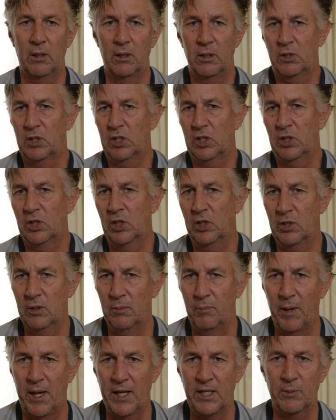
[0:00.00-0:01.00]
a
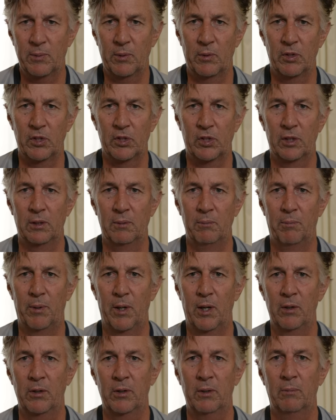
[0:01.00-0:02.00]
certain batsman or a certain
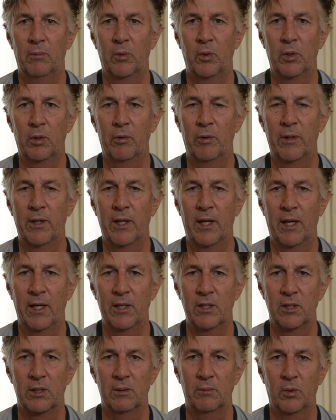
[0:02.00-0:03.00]
bowler, the more you're in their
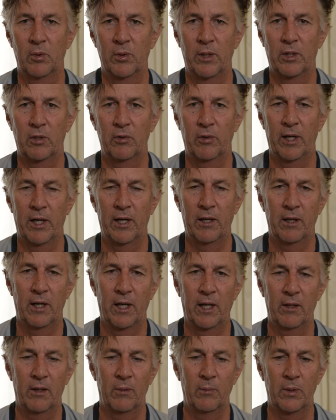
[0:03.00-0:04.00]
heads and the more that you're ahead
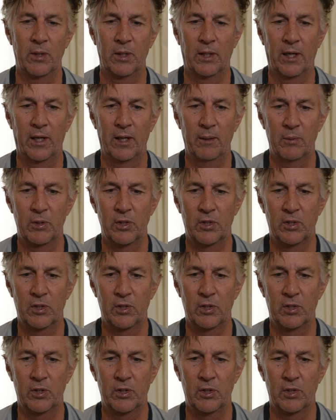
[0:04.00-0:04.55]
of them in the game.